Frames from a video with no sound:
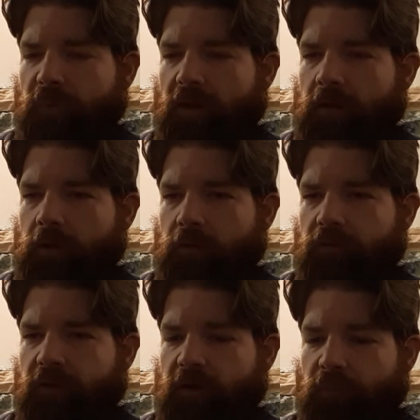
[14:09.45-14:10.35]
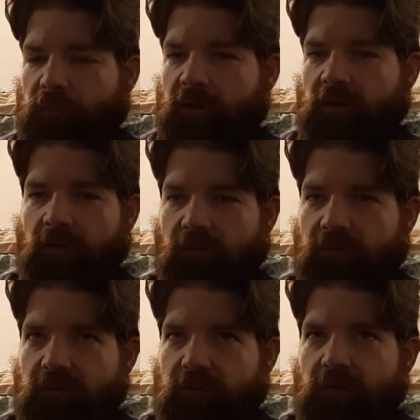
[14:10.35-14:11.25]
her state of
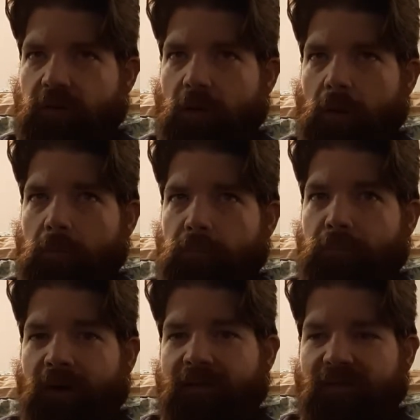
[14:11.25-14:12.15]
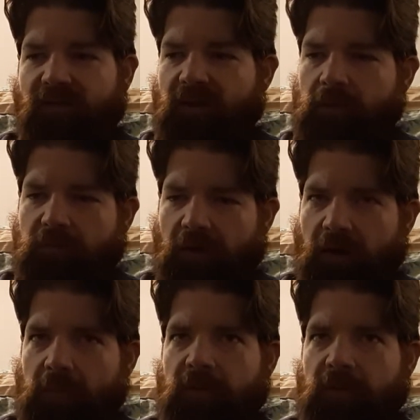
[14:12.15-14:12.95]
weakness, but at the same time